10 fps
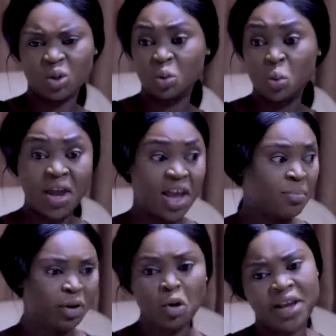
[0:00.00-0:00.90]
This was
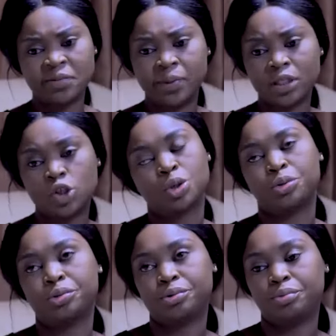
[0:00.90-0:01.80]
way below my
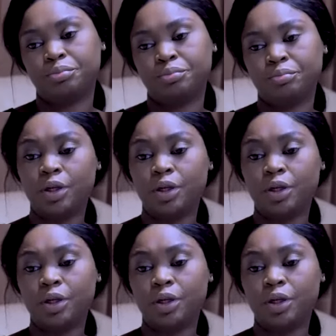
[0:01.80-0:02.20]
expectations.